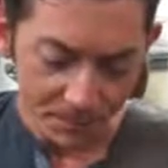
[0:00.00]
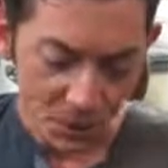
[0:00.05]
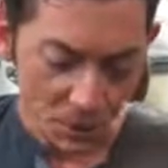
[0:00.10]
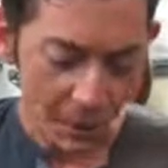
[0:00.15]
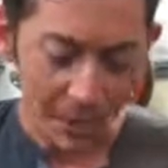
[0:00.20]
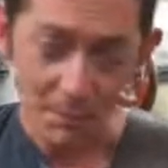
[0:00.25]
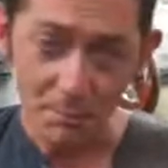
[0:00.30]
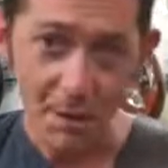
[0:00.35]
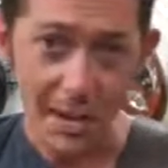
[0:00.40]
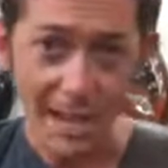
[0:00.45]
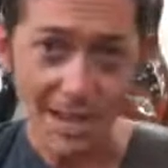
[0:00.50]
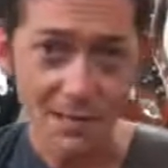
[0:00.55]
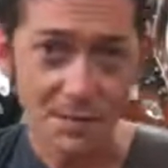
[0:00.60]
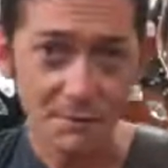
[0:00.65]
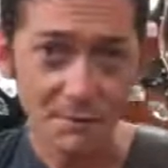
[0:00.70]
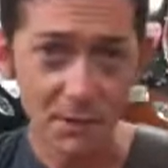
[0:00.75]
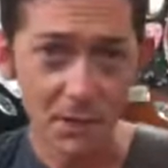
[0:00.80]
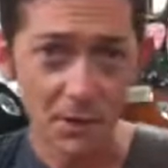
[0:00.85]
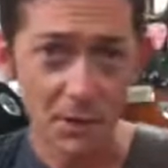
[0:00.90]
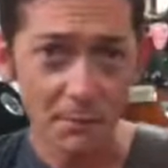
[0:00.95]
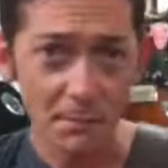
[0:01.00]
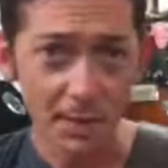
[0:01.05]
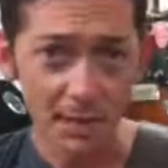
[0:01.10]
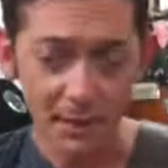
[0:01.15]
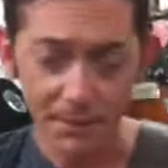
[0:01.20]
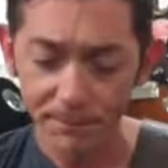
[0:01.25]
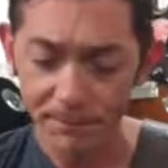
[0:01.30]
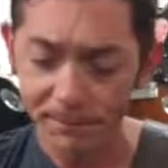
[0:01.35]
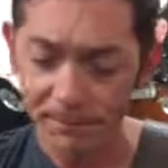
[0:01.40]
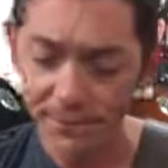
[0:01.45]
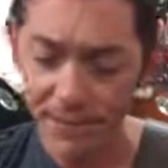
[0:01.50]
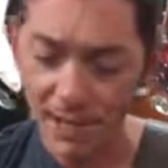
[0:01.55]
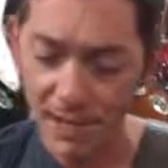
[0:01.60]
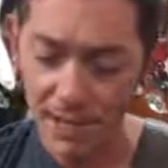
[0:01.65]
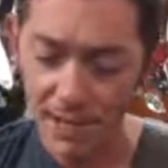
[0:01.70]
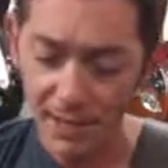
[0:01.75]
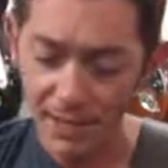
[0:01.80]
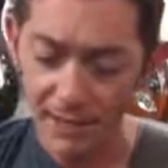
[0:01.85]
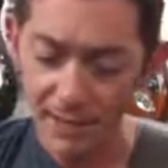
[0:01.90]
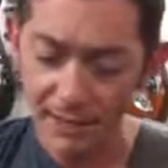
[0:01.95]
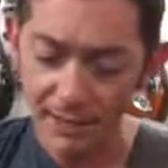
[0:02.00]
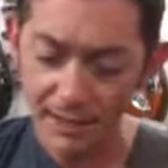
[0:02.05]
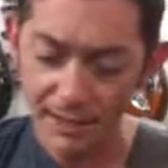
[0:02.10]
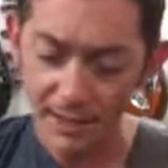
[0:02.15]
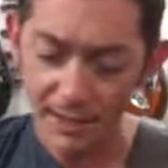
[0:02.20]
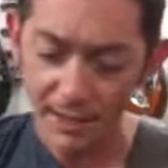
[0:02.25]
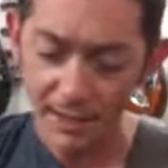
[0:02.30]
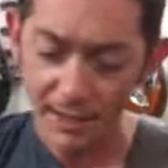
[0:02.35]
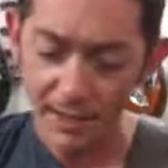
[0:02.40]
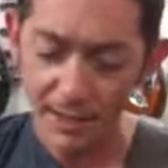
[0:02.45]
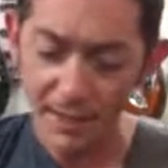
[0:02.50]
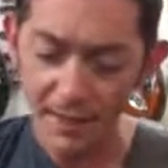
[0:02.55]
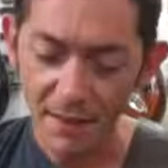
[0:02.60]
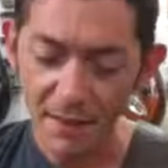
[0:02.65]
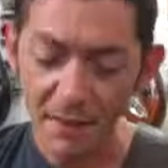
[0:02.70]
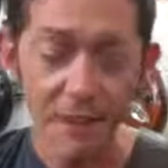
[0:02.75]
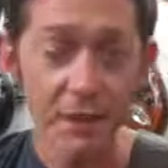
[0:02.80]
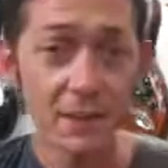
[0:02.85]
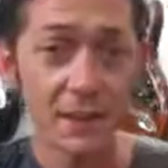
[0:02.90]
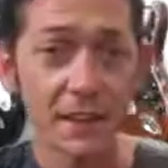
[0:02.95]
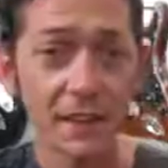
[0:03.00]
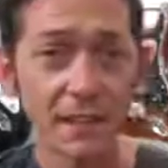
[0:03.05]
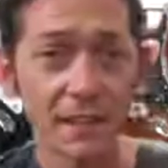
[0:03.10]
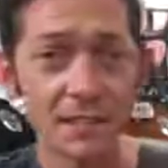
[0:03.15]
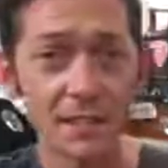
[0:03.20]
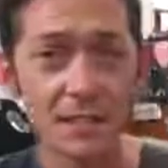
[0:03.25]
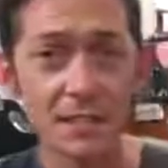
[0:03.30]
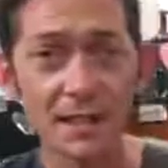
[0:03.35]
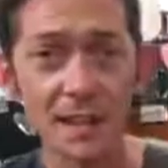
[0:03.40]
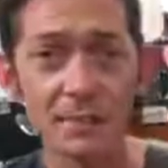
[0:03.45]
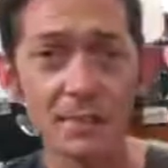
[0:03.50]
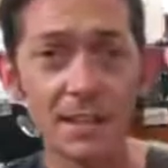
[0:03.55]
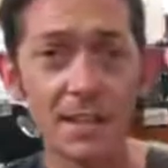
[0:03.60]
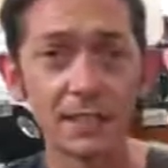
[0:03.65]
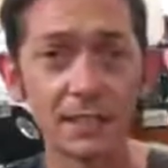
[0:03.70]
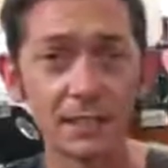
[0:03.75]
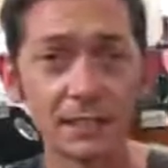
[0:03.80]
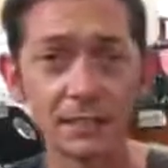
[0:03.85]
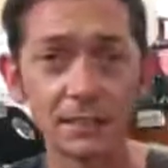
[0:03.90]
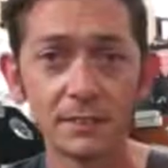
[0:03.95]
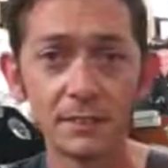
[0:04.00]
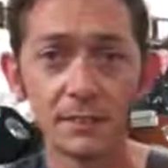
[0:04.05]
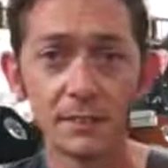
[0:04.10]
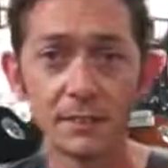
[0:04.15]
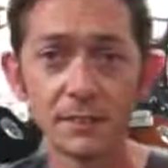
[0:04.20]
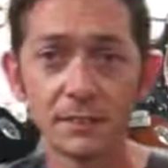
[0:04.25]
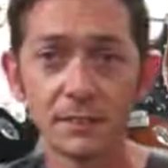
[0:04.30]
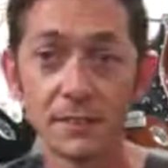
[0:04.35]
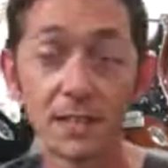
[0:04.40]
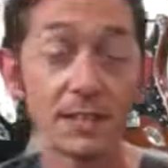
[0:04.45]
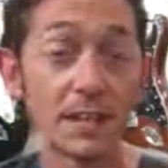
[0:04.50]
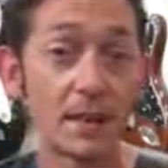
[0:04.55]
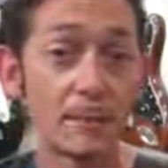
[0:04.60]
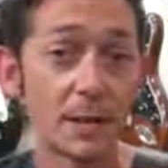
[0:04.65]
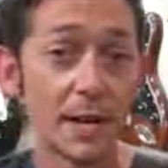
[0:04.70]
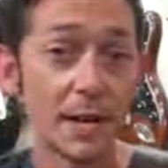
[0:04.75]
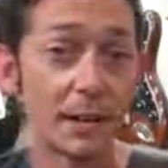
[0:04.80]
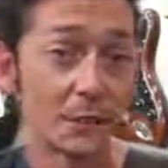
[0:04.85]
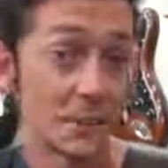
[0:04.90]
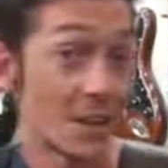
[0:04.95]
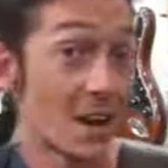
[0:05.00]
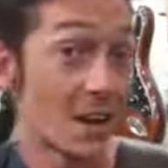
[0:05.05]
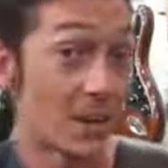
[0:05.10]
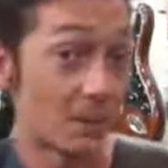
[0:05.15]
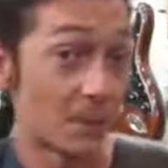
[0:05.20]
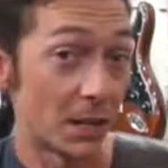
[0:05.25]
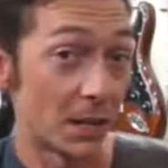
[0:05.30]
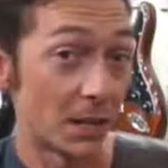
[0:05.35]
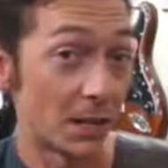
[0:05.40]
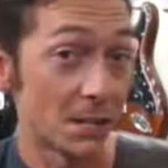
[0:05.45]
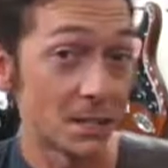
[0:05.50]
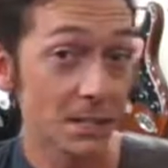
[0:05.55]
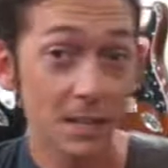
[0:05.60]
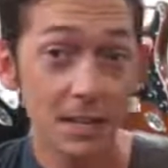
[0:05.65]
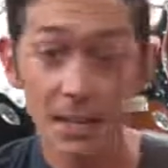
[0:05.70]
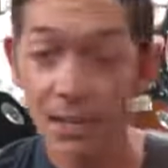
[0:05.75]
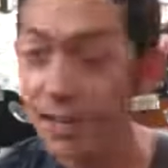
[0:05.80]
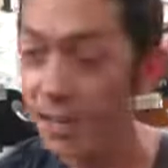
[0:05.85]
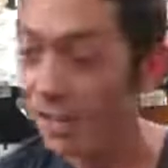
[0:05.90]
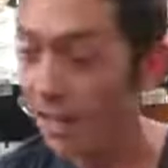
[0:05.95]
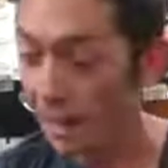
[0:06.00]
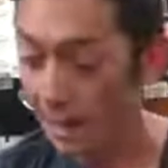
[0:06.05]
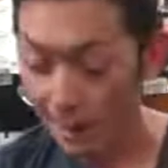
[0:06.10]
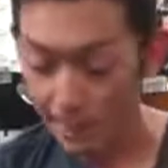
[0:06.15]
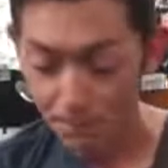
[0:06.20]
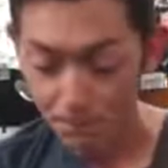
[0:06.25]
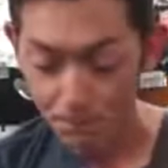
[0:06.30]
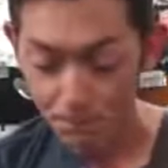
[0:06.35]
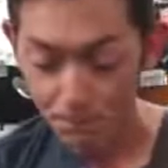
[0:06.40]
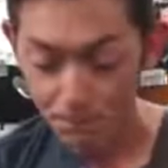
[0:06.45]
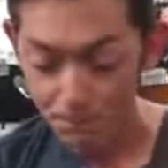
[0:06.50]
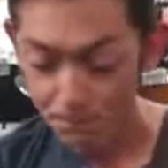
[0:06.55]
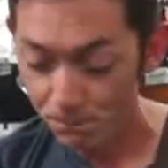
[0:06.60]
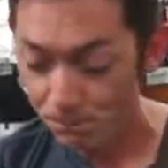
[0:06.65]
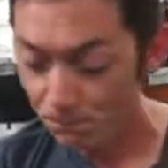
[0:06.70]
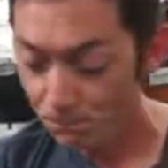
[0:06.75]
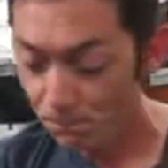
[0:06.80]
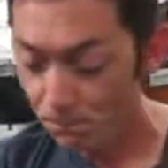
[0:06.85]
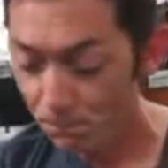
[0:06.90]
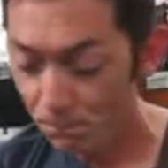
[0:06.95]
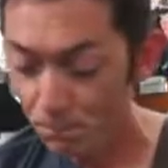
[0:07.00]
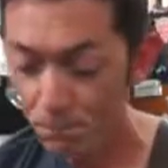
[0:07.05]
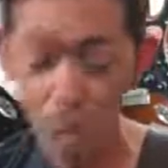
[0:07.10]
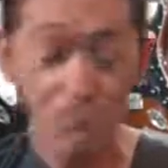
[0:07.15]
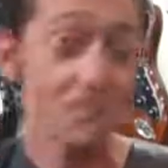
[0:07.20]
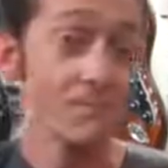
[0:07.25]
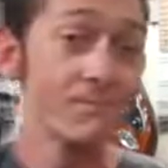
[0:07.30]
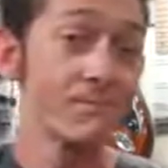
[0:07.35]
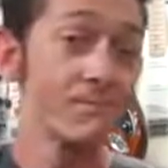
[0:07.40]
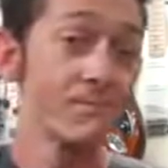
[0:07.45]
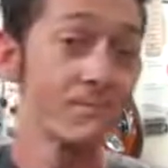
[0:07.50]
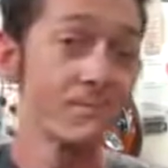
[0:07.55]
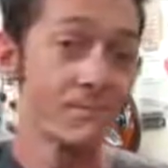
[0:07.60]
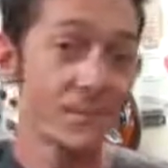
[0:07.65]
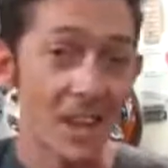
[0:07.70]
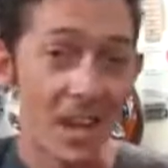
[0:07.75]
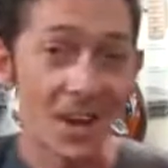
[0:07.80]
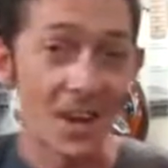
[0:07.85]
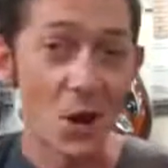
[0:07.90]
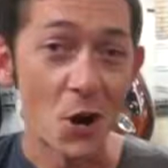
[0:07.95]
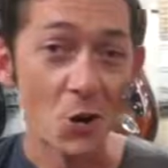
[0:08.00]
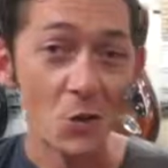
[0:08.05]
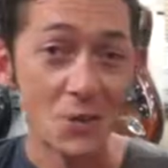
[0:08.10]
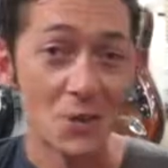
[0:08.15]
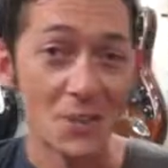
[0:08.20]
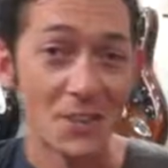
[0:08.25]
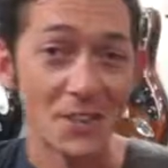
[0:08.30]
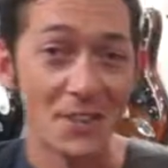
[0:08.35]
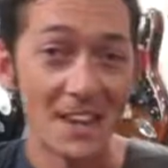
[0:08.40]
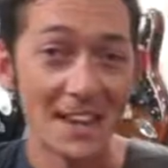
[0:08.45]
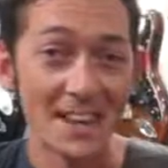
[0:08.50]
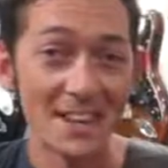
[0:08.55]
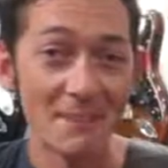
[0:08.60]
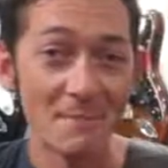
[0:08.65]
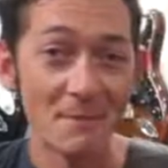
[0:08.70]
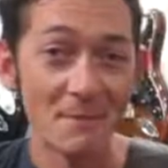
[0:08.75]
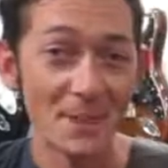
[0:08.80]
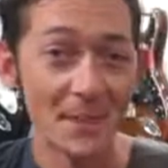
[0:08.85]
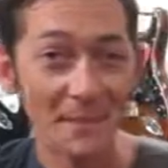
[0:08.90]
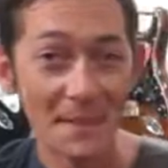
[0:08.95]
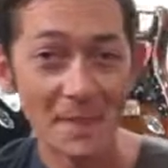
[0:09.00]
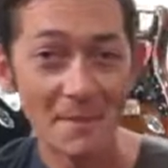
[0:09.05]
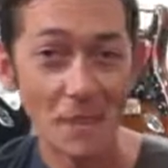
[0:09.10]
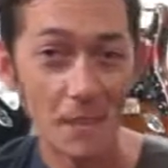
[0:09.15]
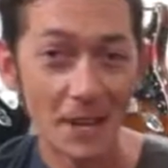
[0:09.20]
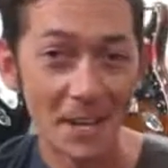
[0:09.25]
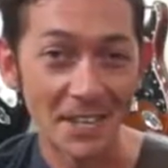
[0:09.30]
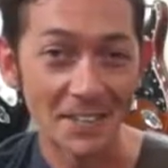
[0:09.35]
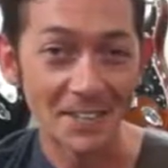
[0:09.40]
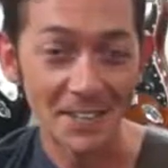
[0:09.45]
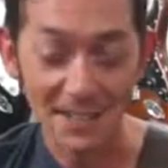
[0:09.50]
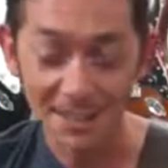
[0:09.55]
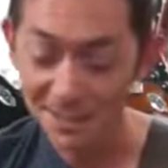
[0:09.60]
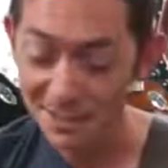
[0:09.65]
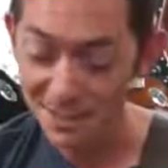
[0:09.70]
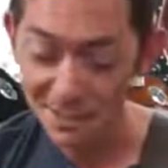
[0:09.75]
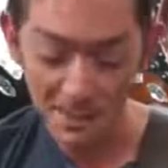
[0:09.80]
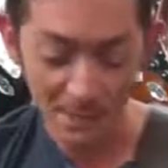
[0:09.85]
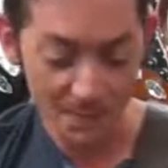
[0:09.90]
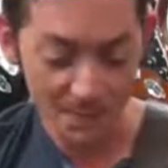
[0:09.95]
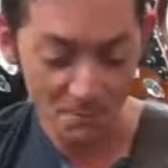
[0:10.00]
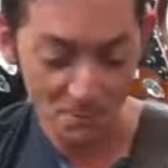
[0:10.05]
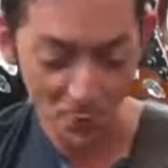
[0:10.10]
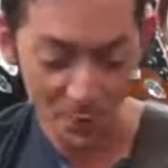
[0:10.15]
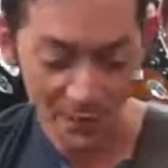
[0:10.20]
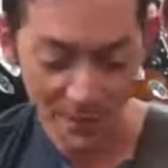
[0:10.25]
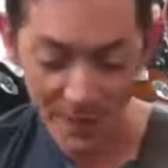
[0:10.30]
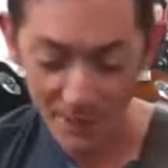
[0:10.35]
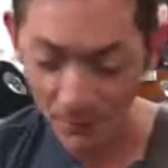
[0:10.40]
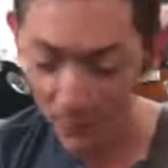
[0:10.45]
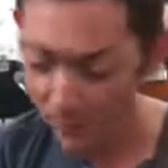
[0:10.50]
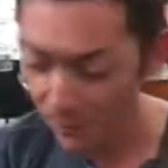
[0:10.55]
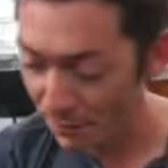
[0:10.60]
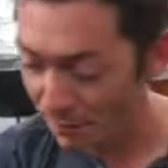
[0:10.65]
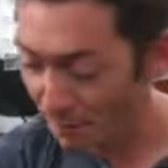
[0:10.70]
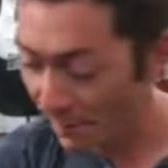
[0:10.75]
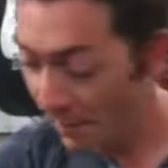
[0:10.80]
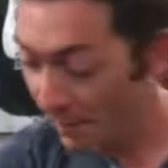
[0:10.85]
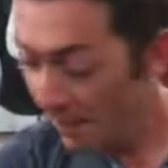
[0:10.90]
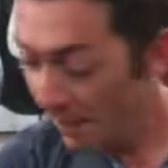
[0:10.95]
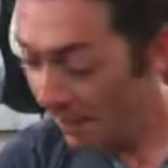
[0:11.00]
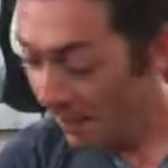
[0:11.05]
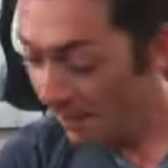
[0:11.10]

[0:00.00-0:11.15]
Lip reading: Great passive volume pedal. And then the other thing is I've got a Dunlop Heil talk box. Kind of hard to hook that up if I don't have a mic stand, so I didn't bring that one with me.